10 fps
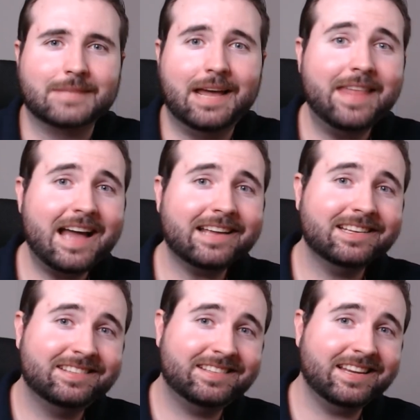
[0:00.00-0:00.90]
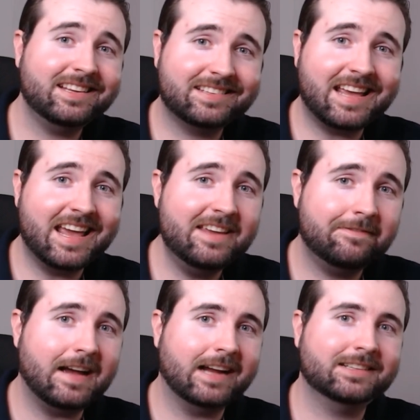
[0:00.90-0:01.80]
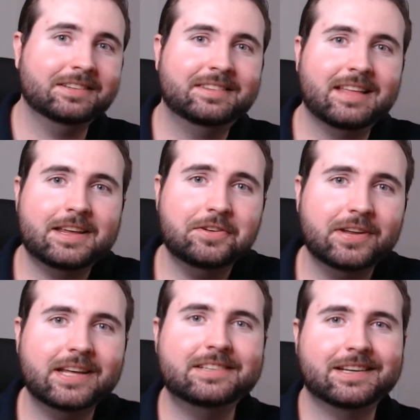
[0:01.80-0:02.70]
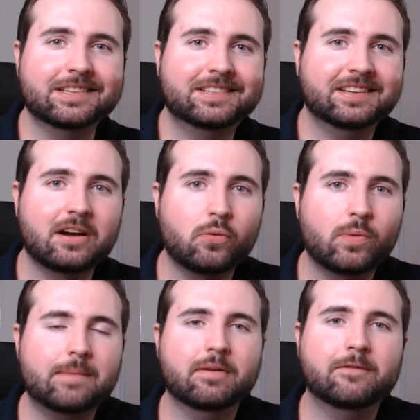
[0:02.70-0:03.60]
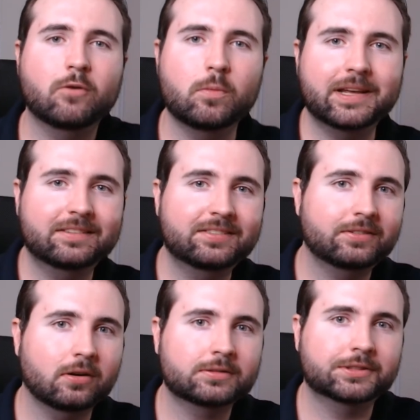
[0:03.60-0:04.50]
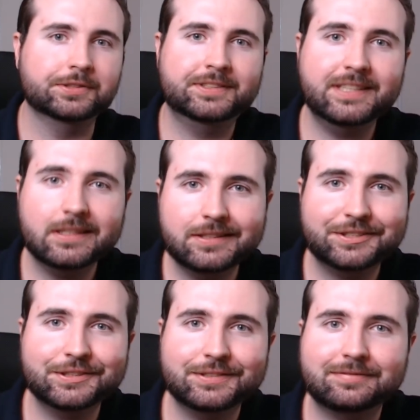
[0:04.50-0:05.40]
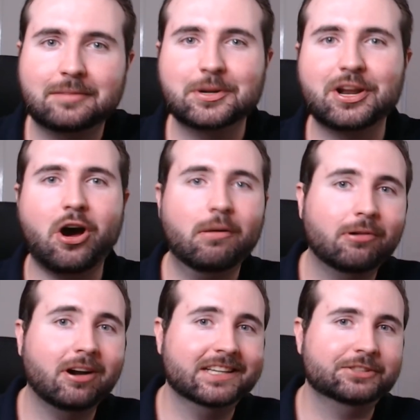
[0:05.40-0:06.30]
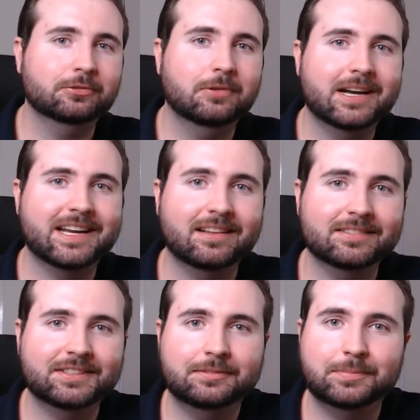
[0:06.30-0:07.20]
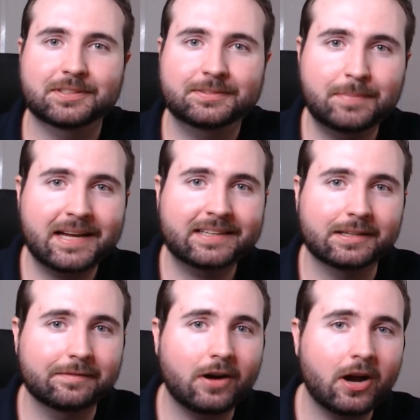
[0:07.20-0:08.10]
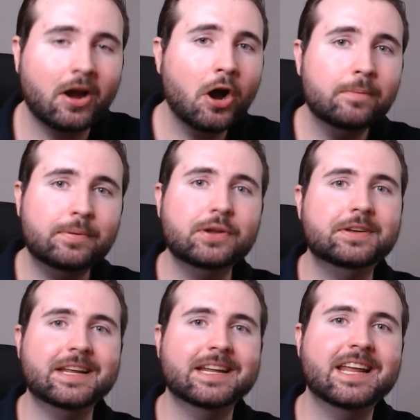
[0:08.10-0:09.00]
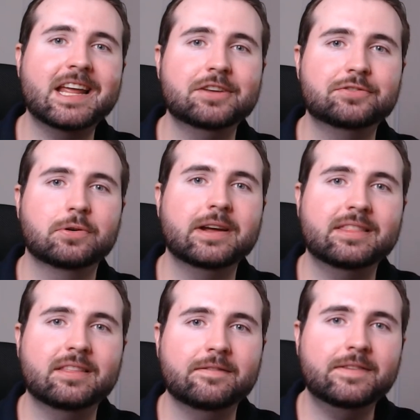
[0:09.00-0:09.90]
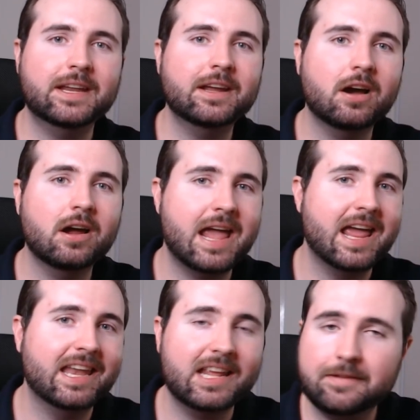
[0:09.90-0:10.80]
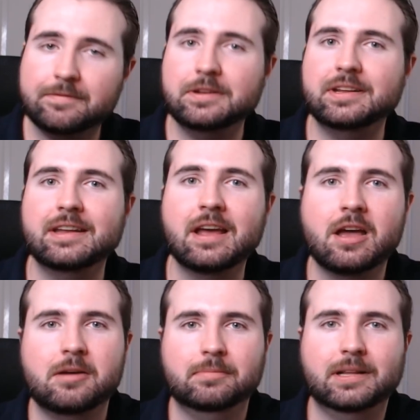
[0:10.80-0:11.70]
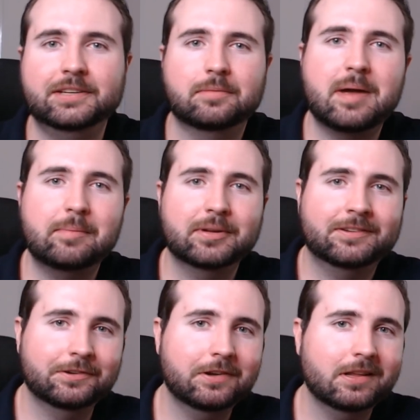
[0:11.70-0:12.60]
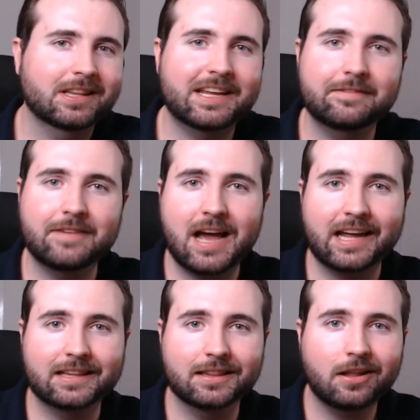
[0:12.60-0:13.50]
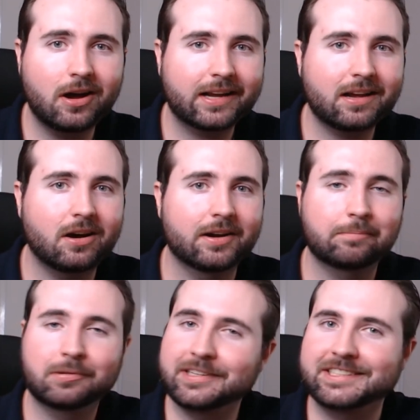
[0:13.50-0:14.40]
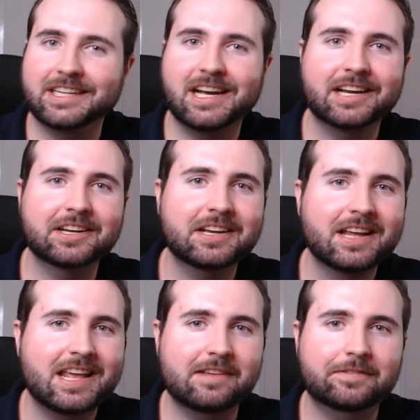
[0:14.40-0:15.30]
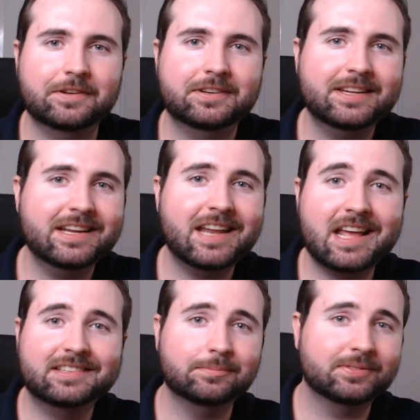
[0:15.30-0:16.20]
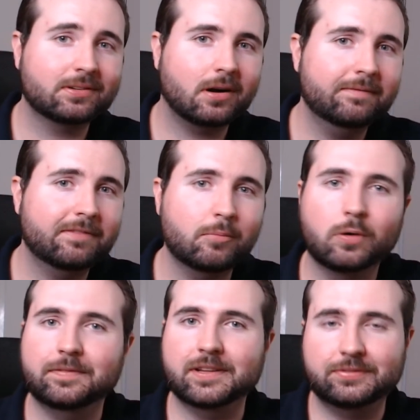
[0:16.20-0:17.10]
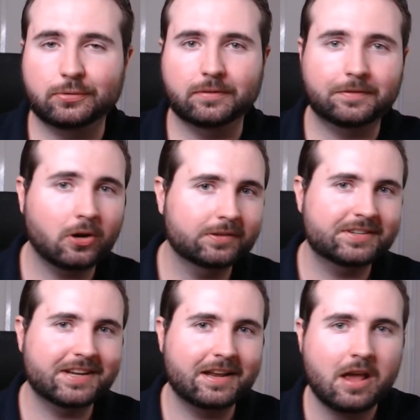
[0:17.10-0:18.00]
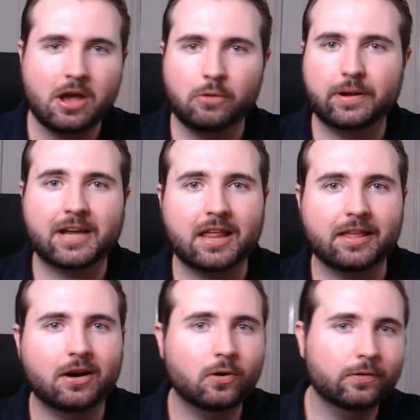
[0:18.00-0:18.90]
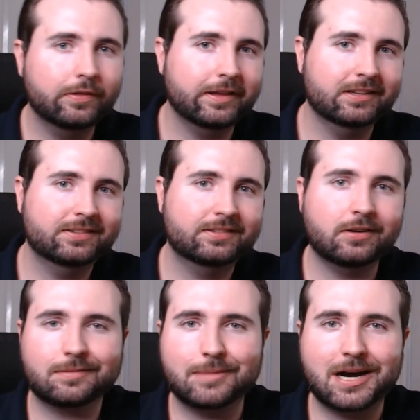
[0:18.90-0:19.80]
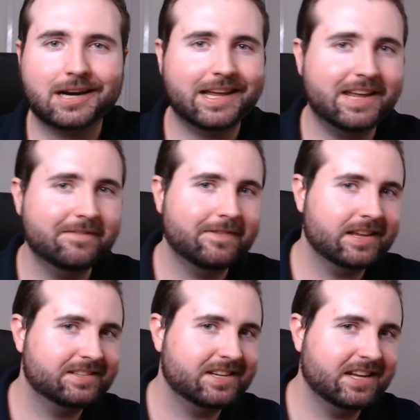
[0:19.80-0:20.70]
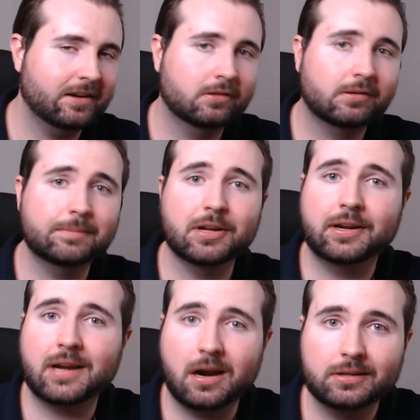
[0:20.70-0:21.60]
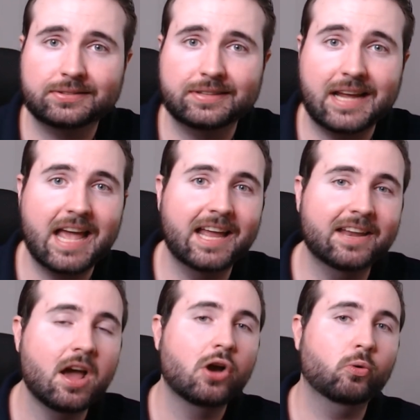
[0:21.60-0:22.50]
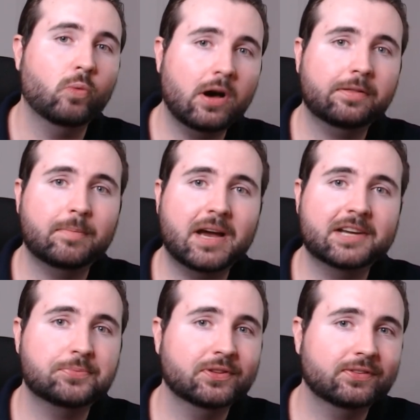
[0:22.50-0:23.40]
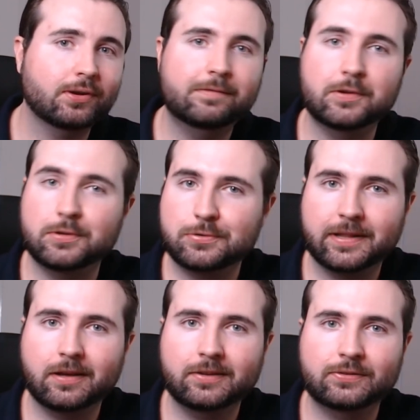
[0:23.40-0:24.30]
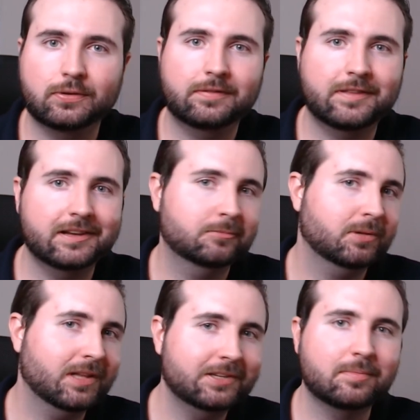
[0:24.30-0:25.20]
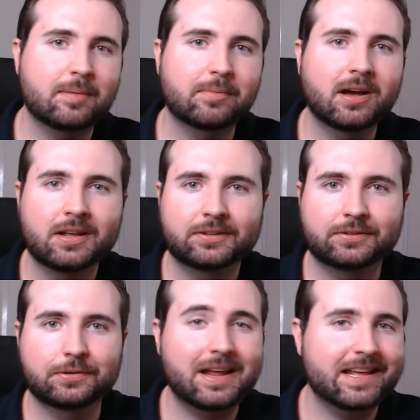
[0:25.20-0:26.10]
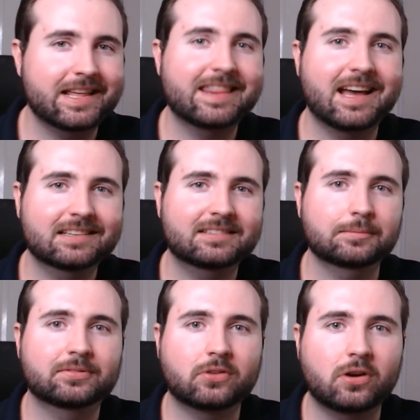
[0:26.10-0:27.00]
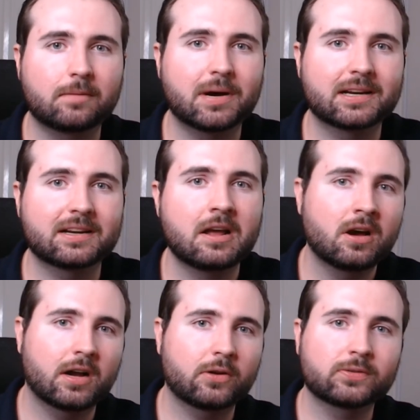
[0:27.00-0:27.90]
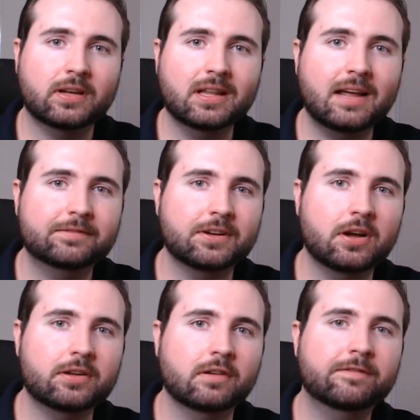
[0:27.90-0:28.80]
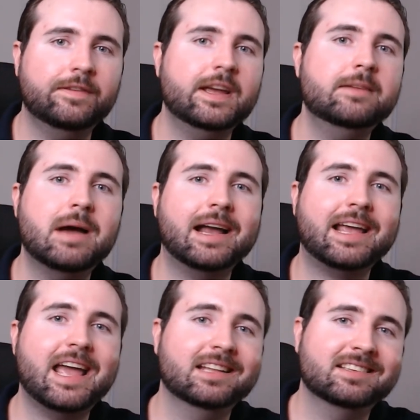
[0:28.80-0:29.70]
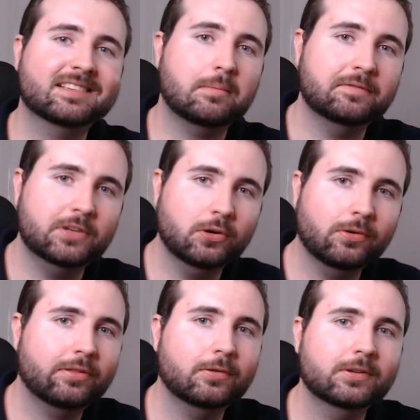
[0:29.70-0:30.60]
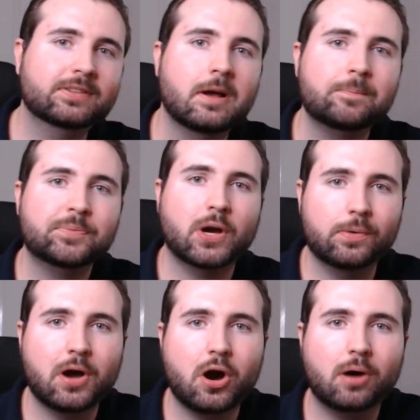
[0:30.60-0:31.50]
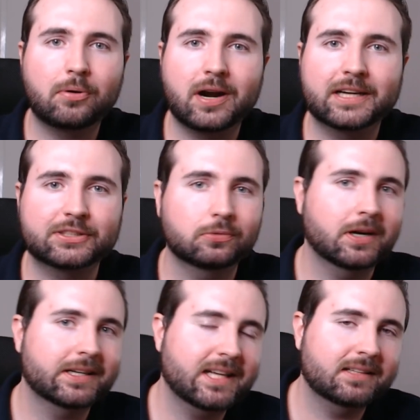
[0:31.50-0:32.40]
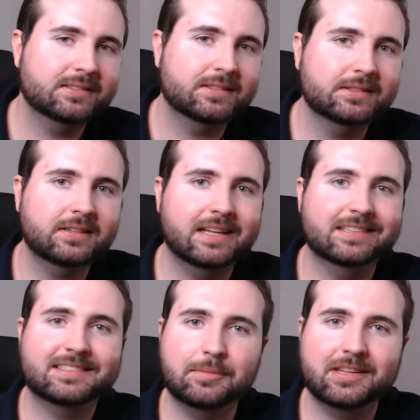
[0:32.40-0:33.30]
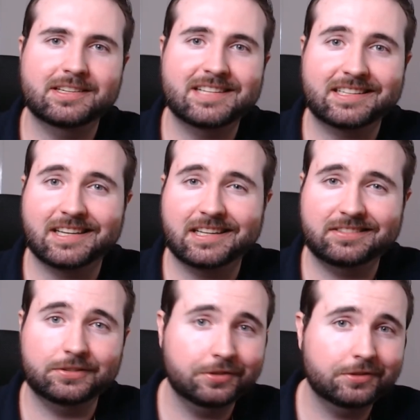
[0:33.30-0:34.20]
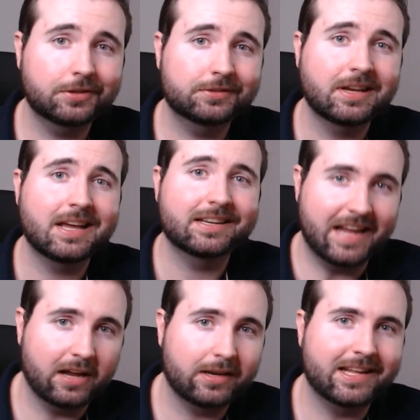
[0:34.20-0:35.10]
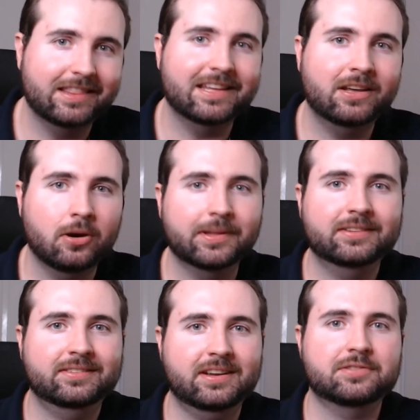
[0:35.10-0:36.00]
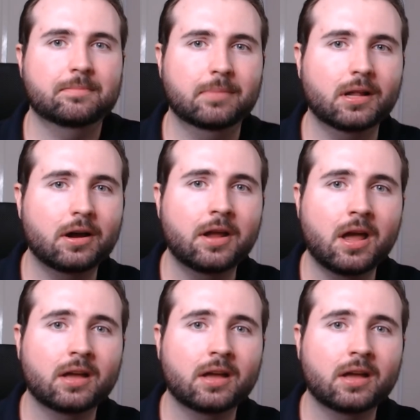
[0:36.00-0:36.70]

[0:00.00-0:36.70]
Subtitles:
And that is 6 key factors that you need to consider when performing stock due diligence from an operational analysis perspective. I hope you did enjoy the video, and if you did, please remember to leave a like. I'd appreciate it if you did, and subscribe for more of this sort of content. We cover all things stock market, investing, cryptocurrency, and wealth management. So if you enjoy those sort of things, please remember to hit that subscribe button. I'd also love to know your feedback and some of your thoughts on operational analysis and some of the techniques you use down in the comments section below.